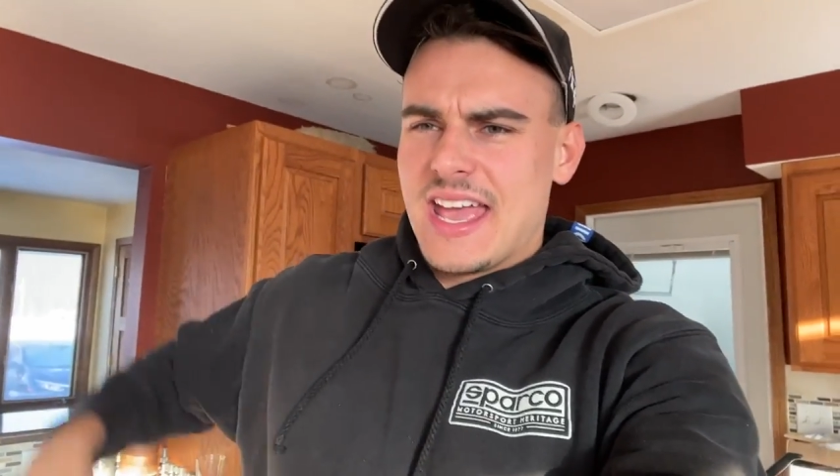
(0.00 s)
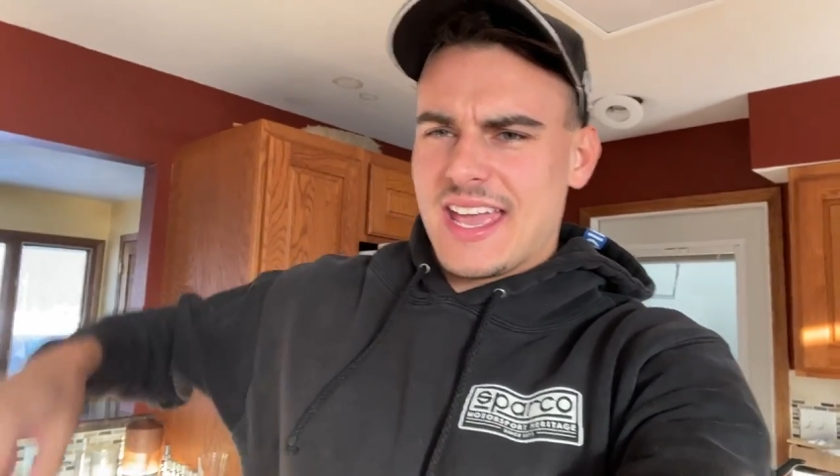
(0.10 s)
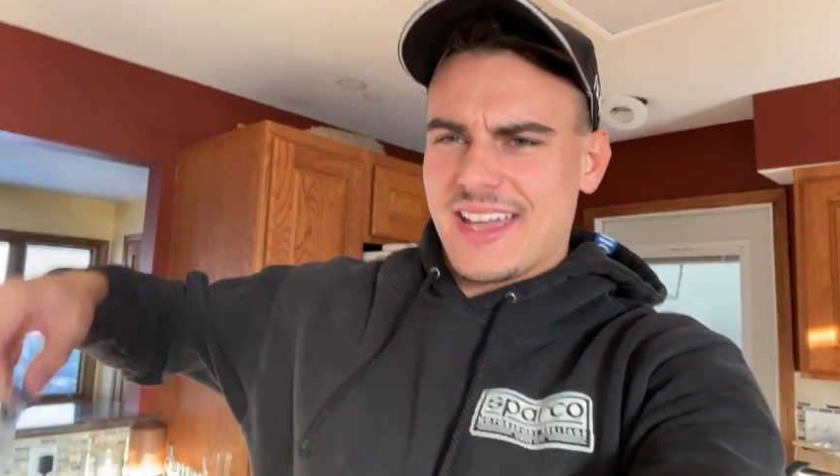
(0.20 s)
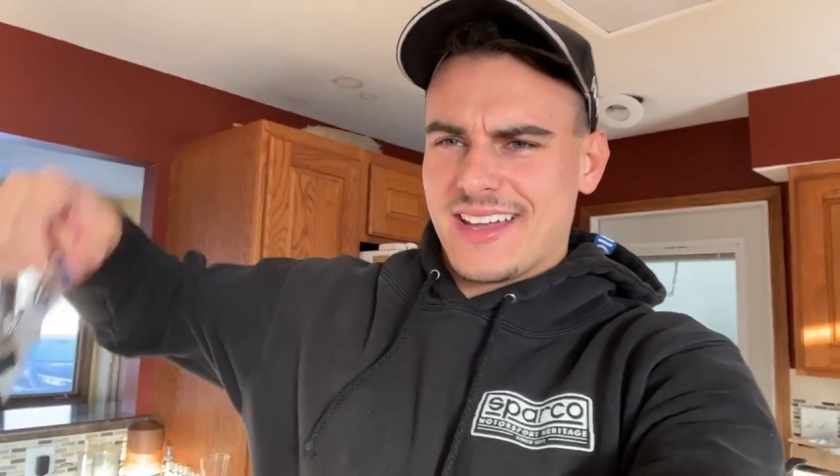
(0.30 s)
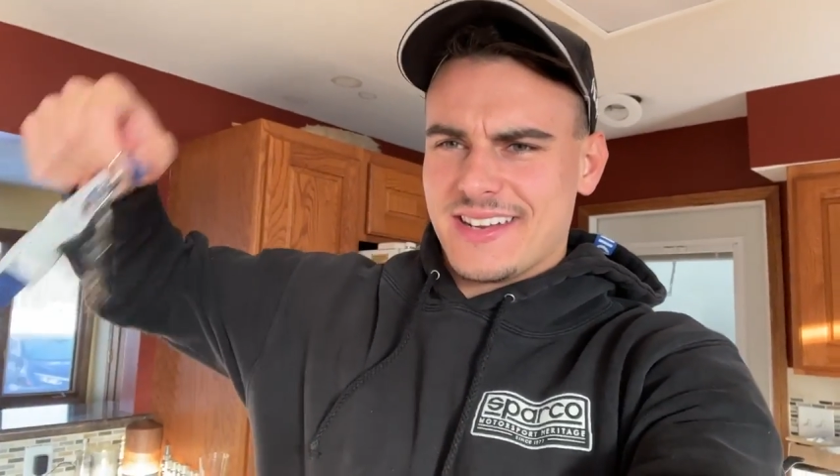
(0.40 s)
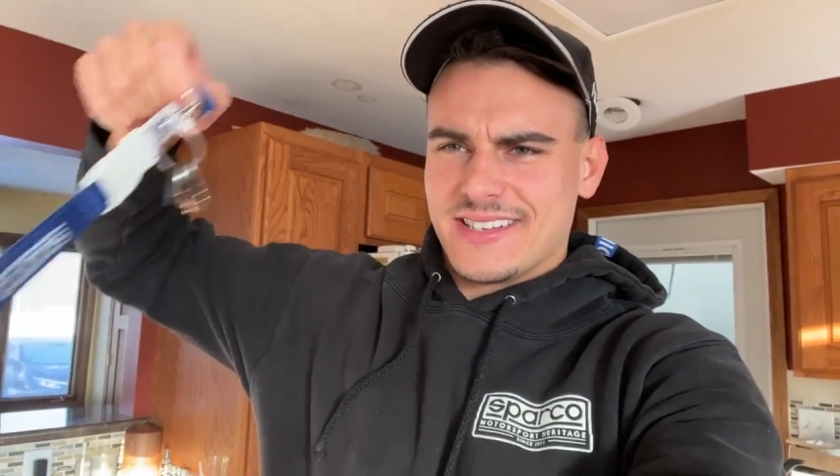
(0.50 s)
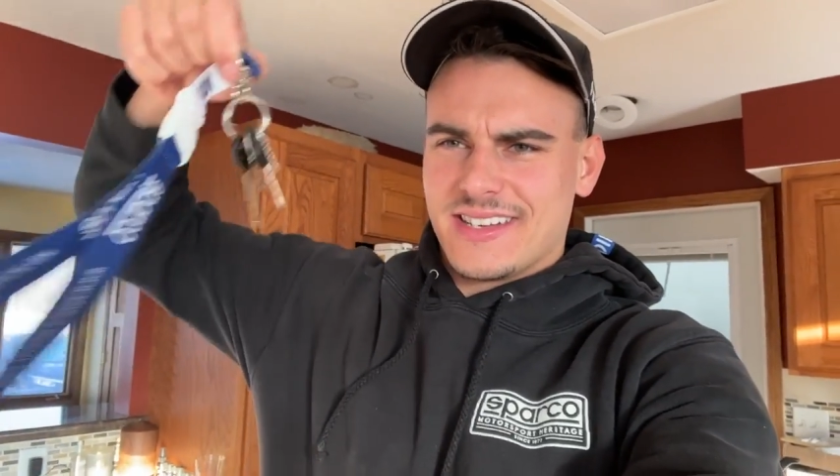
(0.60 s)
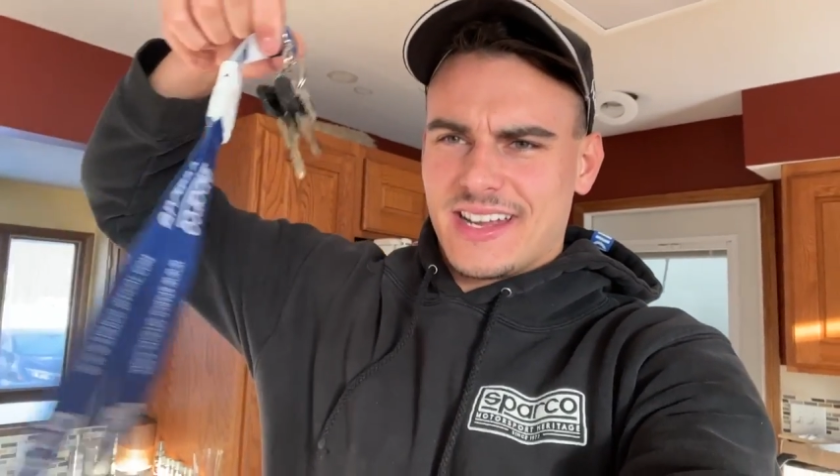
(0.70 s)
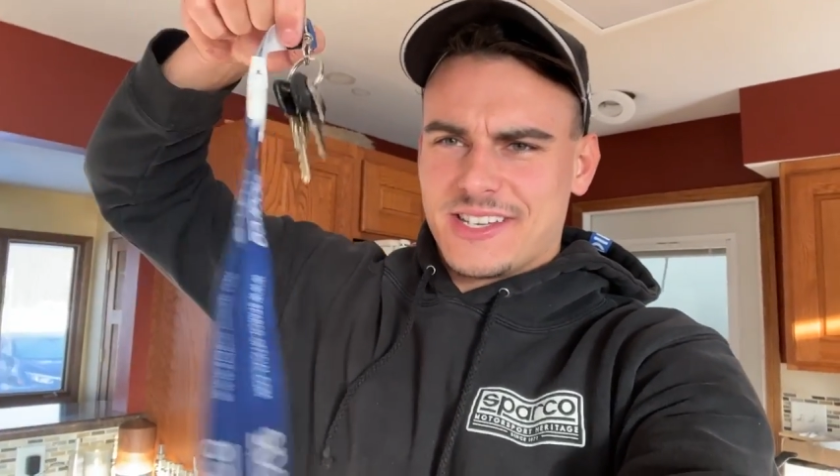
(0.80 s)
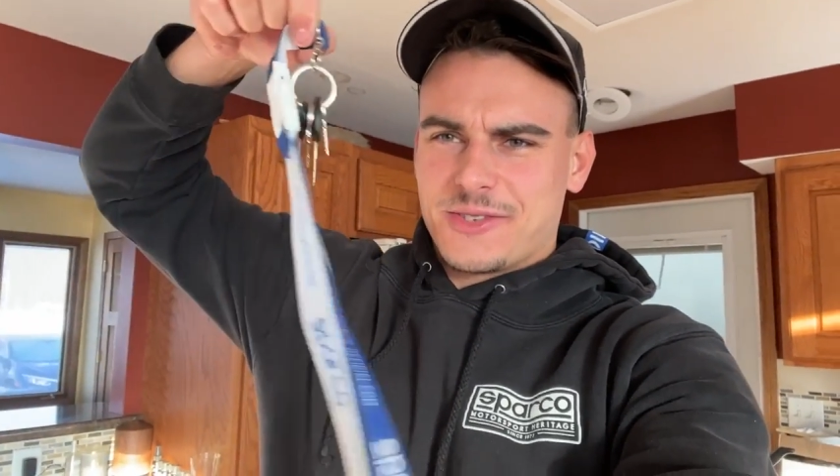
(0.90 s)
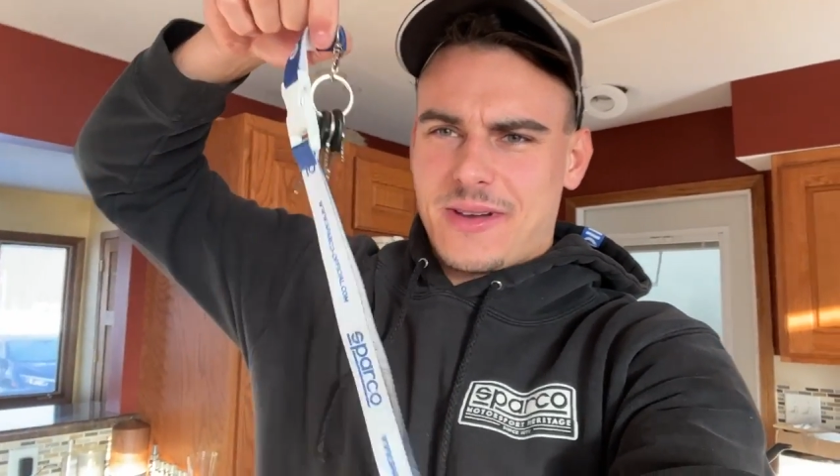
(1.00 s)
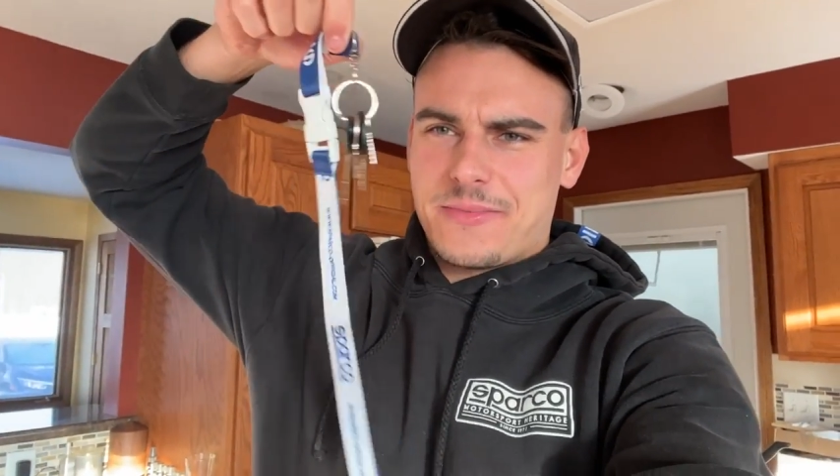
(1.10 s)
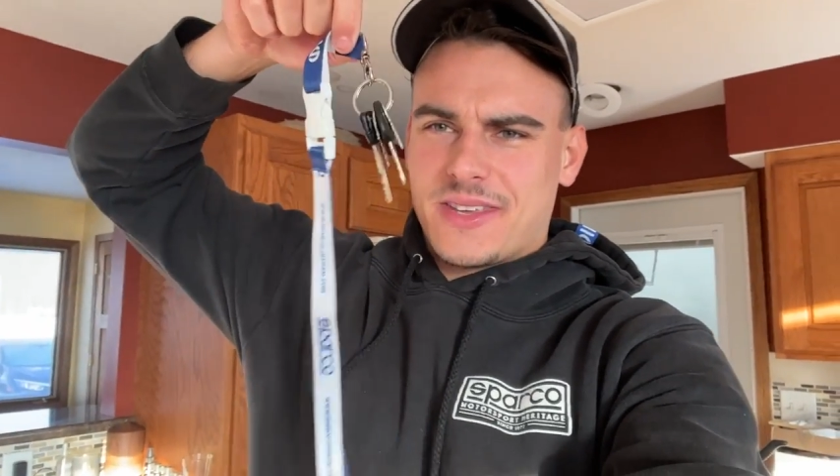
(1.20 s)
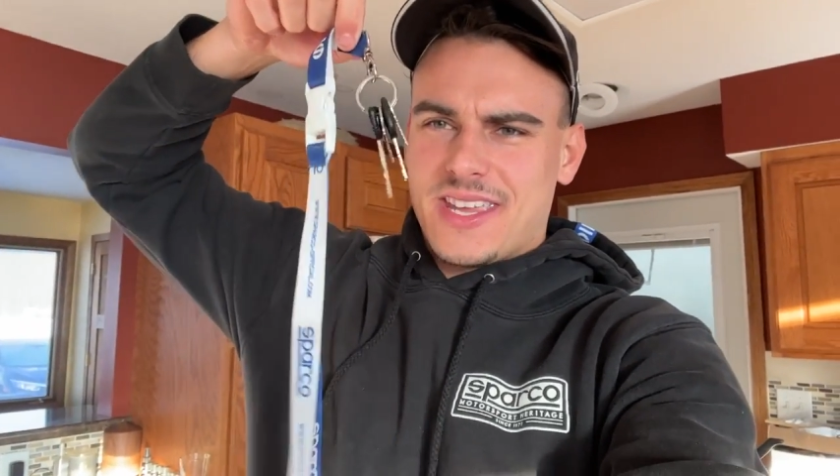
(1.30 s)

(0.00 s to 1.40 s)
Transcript: and I swapped the